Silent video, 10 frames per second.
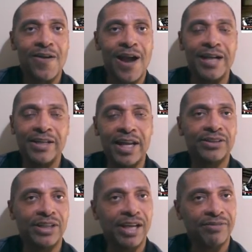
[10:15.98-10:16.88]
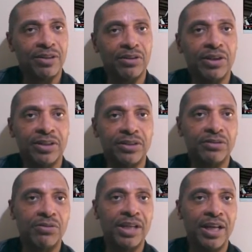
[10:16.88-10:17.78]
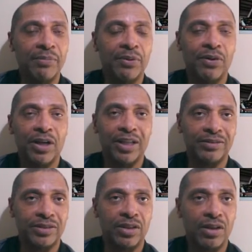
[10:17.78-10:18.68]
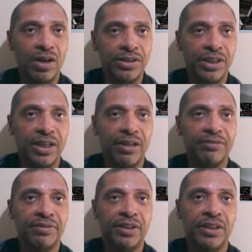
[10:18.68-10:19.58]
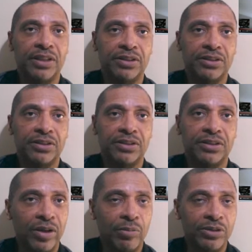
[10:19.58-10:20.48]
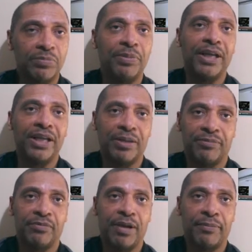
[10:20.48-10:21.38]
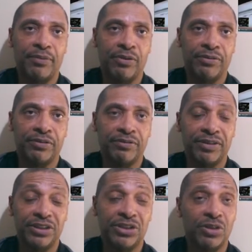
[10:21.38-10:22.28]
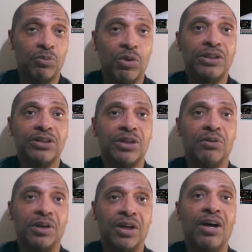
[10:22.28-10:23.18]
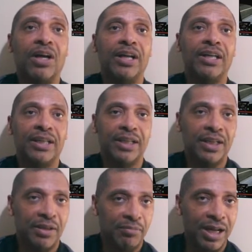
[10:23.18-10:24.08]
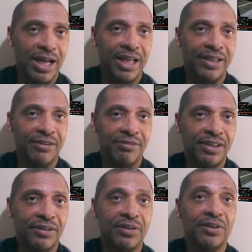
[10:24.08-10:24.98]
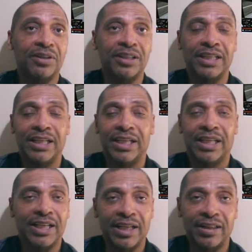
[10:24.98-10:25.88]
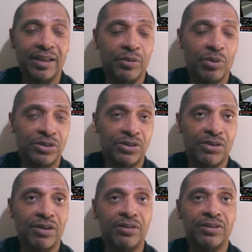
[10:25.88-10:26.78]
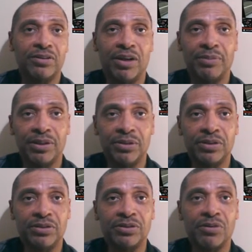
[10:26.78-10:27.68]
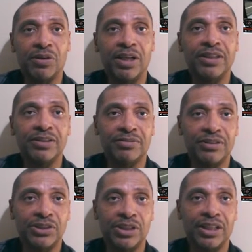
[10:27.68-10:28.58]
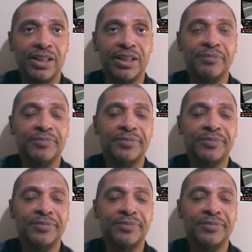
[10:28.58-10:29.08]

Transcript: I didn't actually have to look at the screen anymore. It's large enough so I can almost pick it up from my peripheral vision what's going on behind the vehicle. And I think once truckers are able to use their screens efficiently,